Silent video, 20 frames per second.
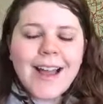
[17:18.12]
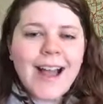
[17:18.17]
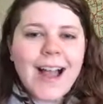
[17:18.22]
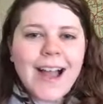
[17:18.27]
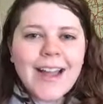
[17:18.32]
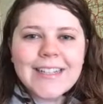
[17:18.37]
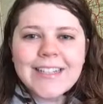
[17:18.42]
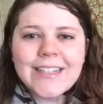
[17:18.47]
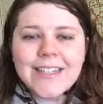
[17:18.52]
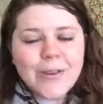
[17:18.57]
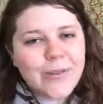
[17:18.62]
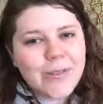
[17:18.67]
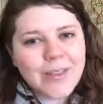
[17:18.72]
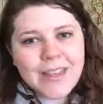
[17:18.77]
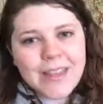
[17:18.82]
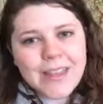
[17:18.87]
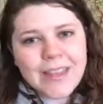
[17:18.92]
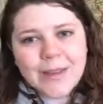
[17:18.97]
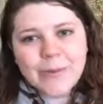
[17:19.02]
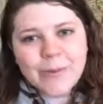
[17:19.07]
I don't
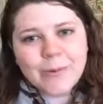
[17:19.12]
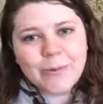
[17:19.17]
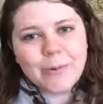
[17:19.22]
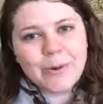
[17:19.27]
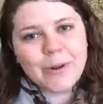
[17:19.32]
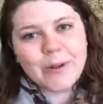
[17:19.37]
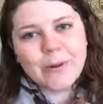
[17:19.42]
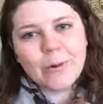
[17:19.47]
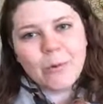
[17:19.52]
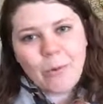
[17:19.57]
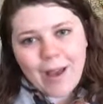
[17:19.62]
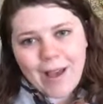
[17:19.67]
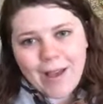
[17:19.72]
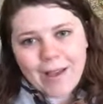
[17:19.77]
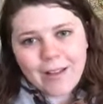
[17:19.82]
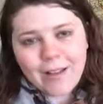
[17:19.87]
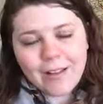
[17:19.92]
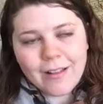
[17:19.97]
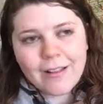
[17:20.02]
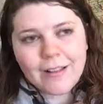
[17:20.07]
think it would work
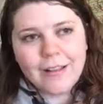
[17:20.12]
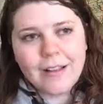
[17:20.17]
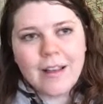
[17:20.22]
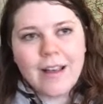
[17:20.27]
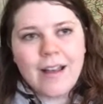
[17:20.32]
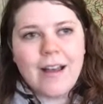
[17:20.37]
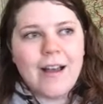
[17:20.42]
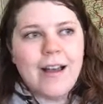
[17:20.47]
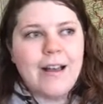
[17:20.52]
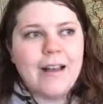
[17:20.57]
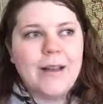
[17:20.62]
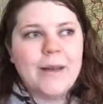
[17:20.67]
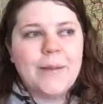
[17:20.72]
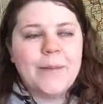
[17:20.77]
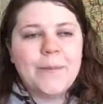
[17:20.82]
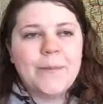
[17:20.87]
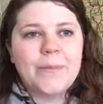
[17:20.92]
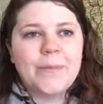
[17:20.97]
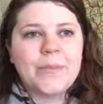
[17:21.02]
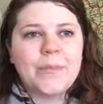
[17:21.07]
well
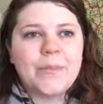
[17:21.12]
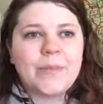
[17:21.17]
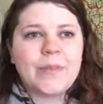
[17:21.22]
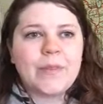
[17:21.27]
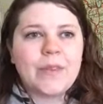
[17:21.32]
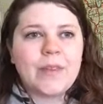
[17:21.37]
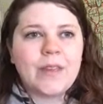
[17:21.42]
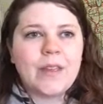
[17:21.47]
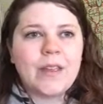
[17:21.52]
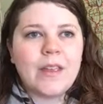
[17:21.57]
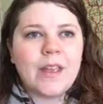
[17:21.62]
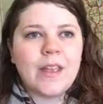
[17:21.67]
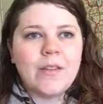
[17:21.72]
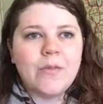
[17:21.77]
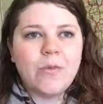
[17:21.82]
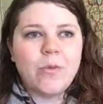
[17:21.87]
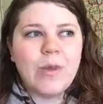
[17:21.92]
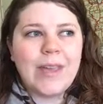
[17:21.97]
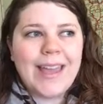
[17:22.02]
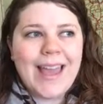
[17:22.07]

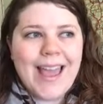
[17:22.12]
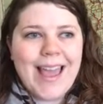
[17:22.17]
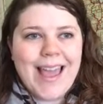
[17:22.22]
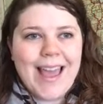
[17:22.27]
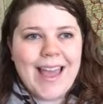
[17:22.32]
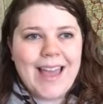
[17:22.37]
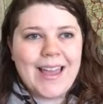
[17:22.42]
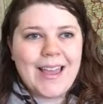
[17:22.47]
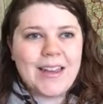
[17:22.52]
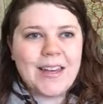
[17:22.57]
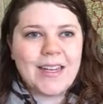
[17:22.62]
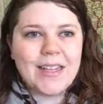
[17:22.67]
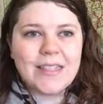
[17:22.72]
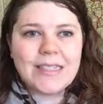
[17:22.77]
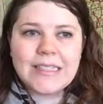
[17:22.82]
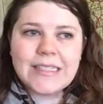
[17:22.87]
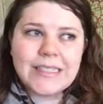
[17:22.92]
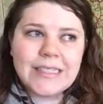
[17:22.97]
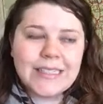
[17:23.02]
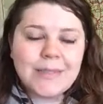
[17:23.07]
if we had
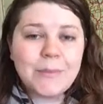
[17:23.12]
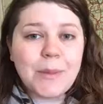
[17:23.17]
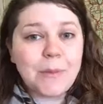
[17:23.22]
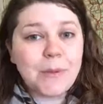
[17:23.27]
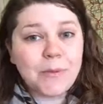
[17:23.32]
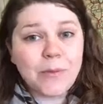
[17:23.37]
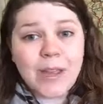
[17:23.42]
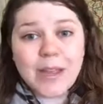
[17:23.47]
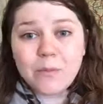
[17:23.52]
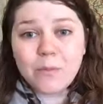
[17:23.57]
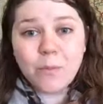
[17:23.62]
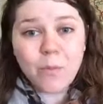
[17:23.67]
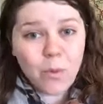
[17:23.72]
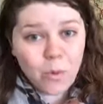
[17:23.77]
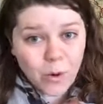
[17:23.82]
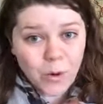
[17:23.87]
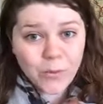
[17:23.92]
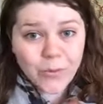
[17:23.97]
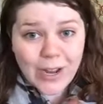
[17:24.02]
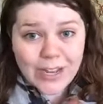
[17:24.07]

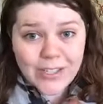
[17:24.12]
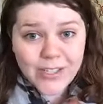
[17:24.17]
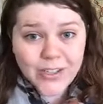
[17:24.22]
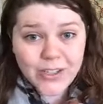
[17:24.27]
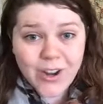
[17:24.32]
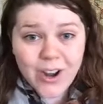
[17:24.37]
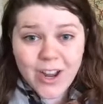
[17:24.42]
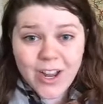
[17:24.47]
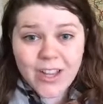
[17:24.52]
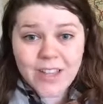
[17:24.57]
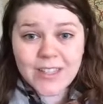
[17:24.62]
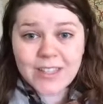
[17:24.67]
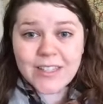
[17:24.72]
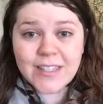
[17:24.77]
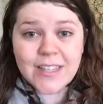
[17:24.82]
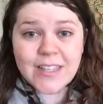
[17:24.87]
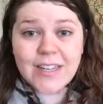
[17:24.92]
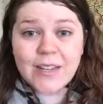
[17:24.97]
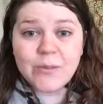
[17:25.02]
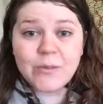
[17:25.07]
more restaurants
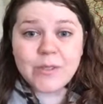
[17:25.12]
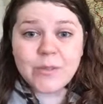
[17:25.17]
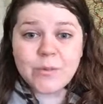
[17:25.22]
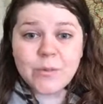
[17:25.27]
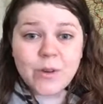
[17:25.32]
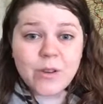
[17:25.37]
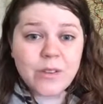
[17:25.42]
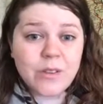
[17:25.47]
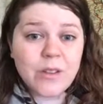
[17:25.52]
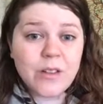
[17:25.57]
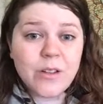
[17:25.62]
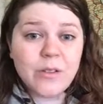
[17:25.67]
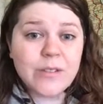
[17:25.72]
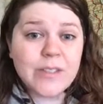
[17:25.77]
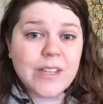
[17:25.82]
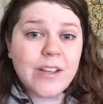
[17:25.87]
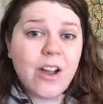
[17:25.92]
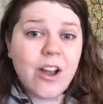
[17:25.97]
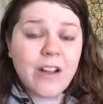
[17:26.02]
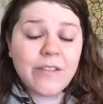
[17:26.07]
and it was worth
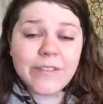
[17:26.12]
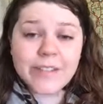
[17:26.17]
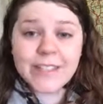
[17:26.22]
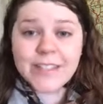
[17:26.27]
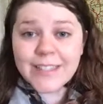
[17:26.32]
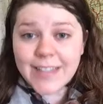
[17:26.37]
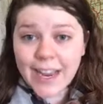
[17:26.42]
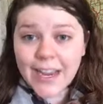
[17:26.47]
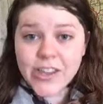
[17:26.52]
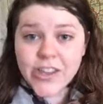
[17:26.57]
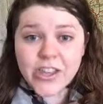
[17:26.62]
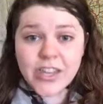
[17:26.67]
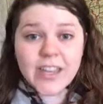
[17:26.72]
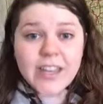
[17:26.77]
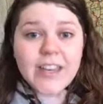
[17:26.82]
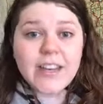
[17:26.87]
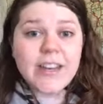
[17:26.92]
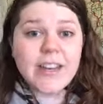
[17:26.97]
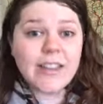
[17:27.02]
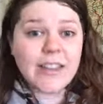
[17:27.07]
closing off a
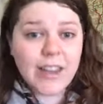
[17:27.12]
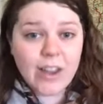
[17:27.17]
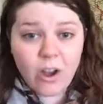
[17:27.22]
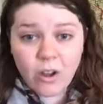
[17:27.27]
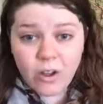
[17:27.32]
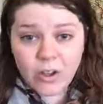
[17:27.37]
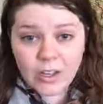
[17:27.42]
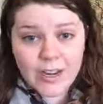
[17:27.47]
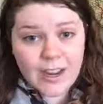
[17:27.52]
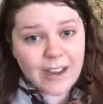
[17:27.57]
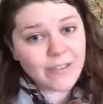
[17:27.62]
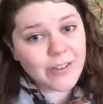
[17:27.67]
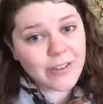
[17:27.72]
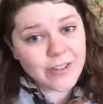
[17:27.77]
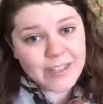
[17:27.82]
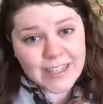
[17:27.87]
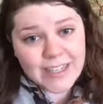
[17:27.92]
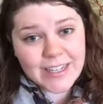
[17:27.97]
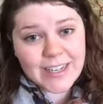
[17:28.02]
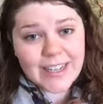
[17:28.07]
section and they all could have their
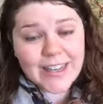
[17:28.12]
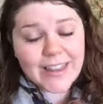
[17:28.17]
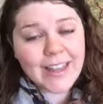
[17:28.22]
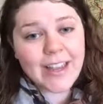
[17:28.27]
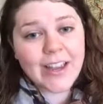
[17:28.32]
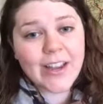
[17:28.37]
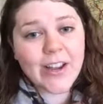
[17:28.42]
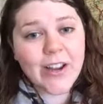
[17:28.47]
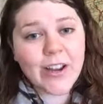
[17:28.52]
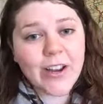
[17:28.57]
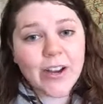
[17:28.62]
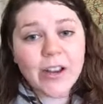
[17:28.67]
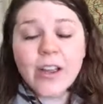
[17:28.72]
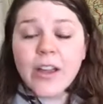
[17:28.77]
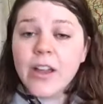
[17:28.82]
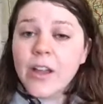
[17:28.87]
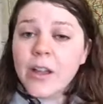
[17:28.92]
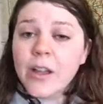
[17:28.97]
seating there.